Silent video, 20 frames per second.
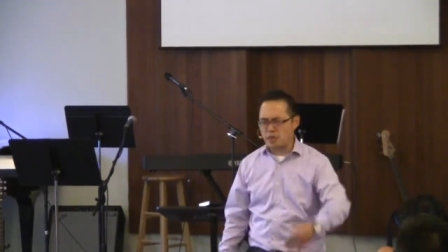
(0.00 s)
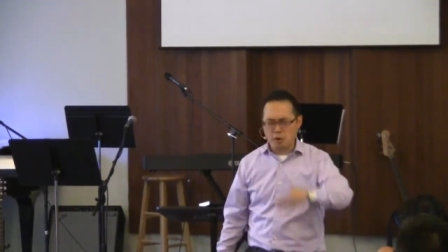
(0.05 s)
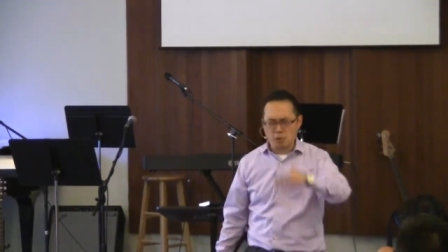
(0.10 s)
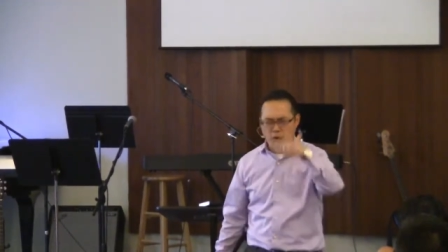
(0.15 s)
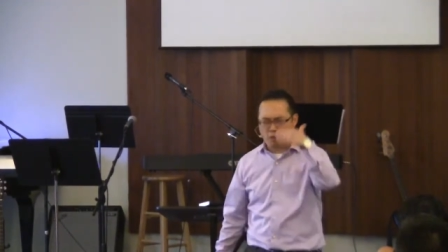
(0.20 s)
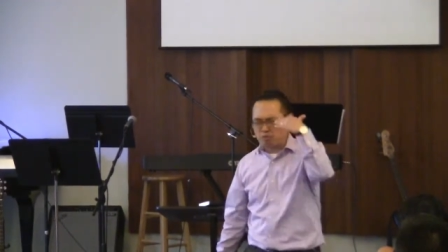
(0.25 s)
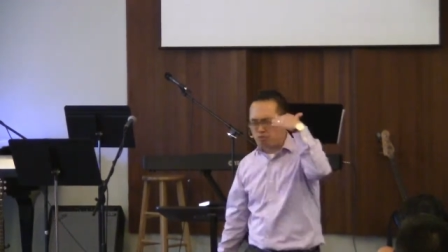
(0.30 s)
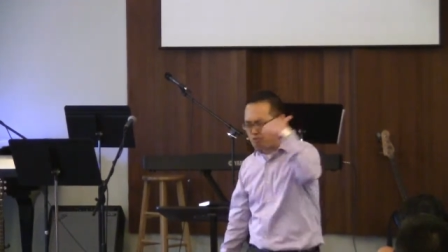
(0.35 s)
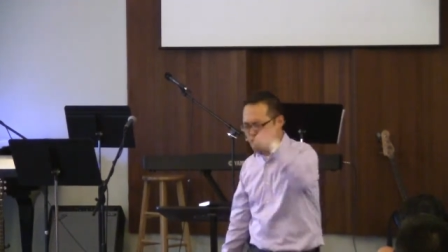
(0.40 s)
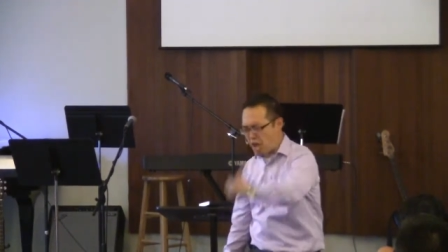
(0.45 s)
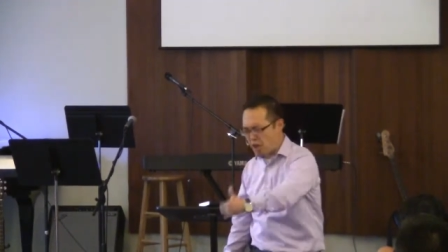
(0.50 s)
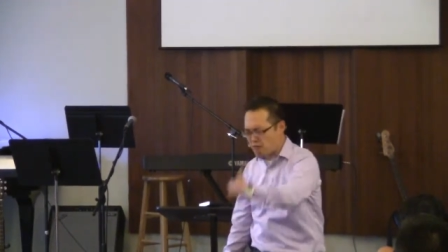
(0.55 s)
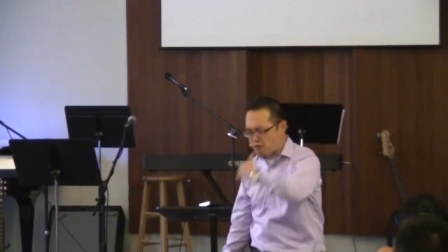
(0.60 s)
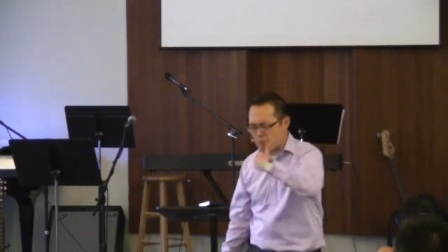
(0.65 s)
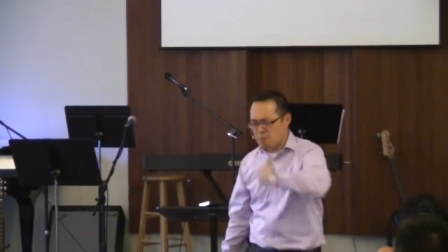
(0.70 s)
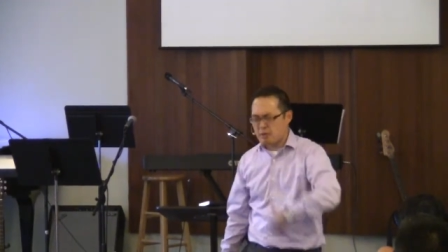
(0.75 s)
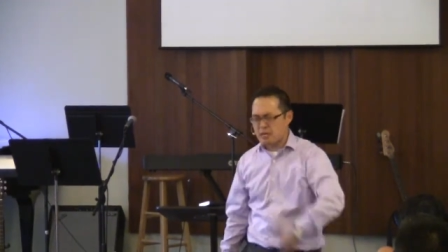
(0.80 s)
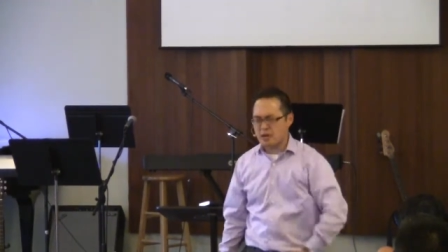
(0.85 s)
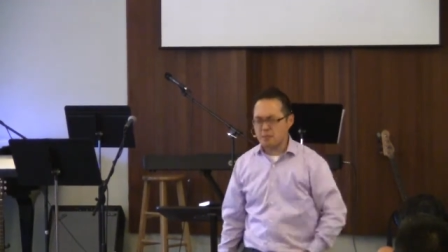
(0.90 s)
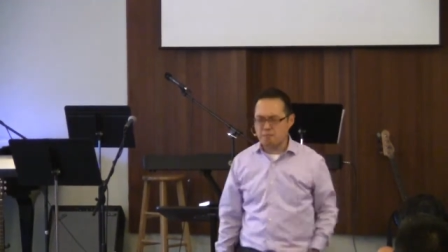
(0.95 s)
there will
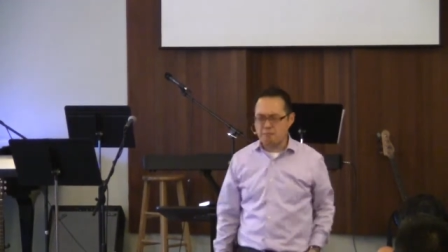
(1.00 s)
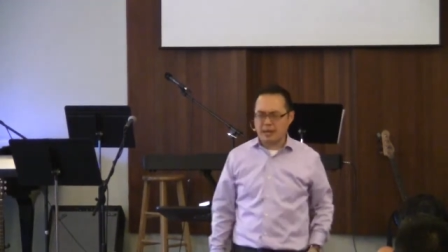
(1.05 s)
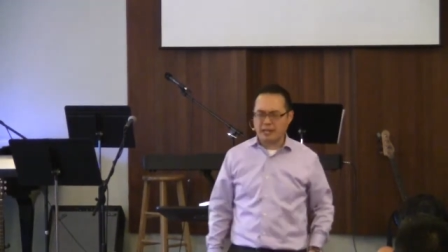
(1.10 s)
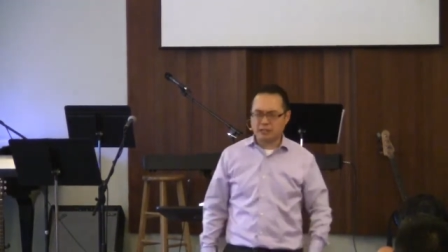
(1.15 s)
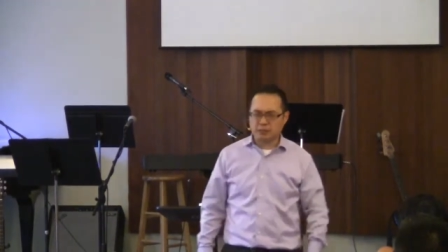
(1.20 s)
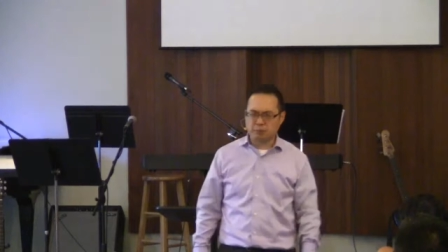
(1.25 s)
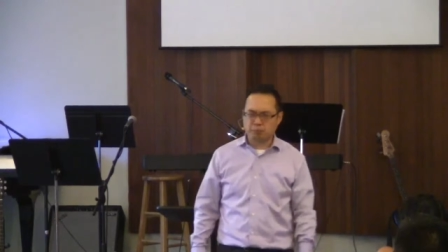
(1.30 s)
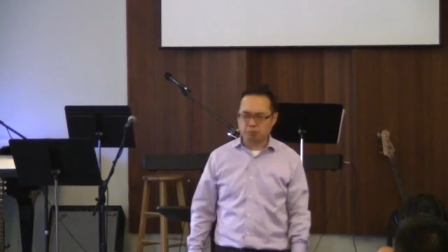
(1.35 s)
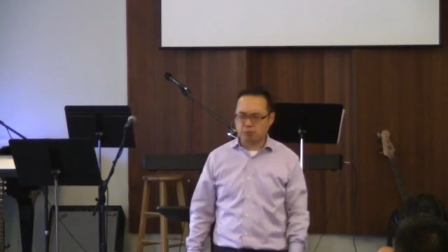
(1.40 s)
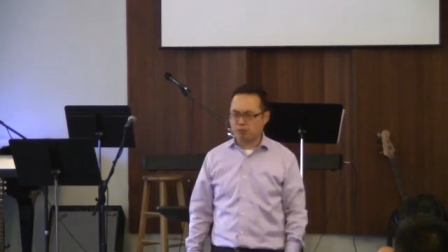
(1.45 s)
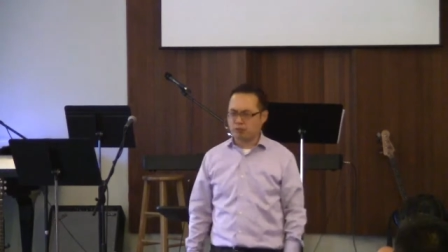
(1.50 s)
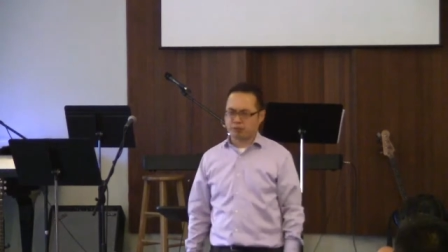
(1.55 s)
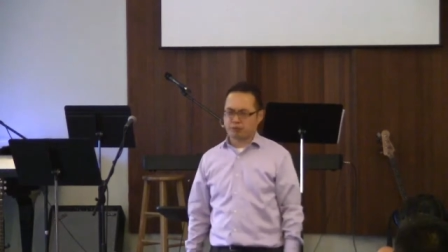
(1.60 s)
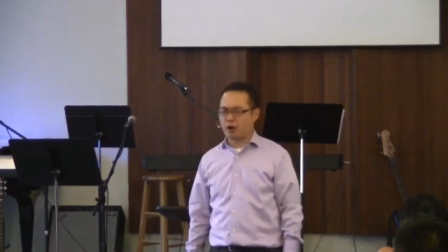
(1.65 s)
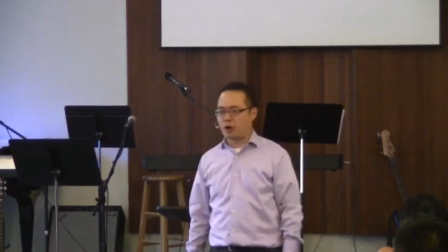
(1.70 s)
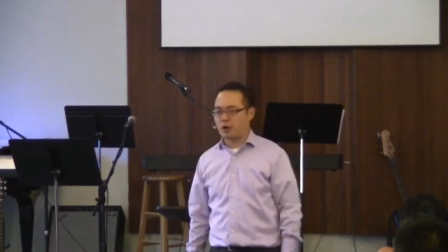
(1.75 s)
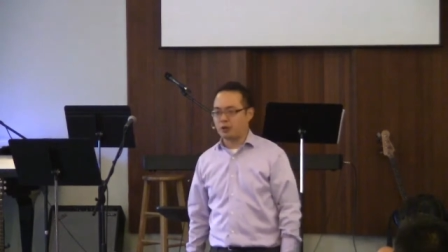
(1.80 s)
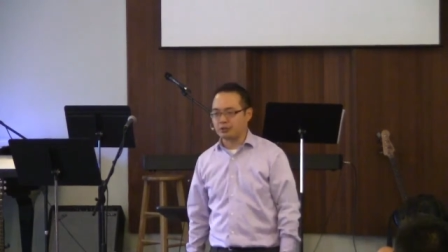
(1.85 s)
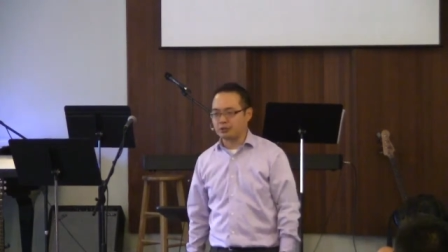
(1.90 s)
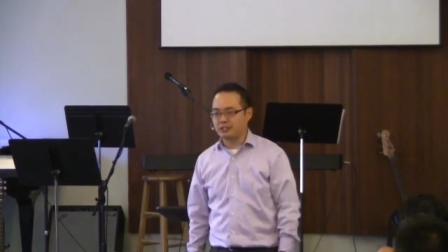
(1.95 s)
never be a better
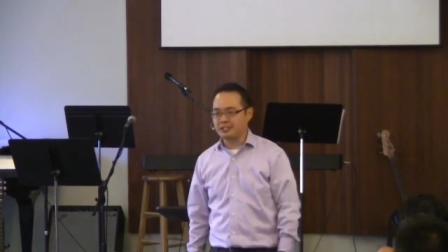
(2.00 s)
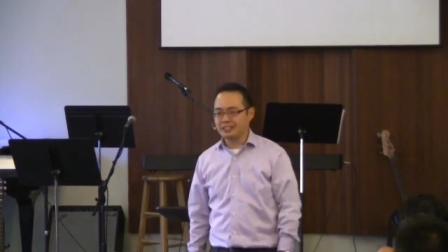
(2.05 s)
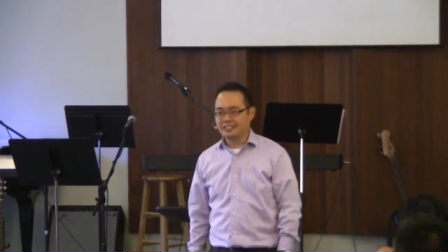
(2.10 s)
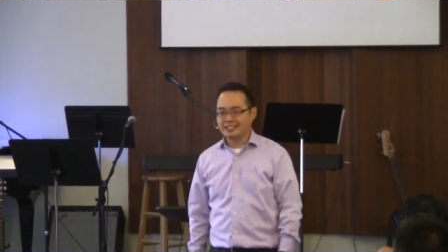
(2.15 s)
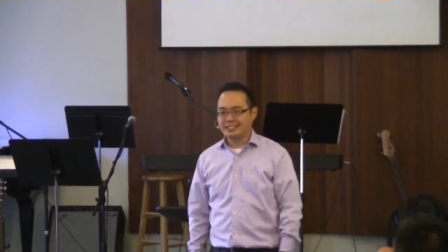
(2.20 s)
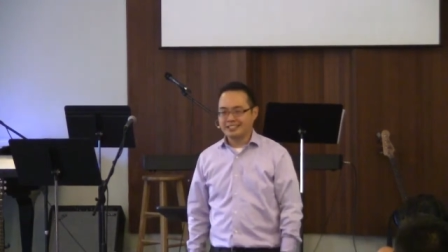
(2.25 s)
phone.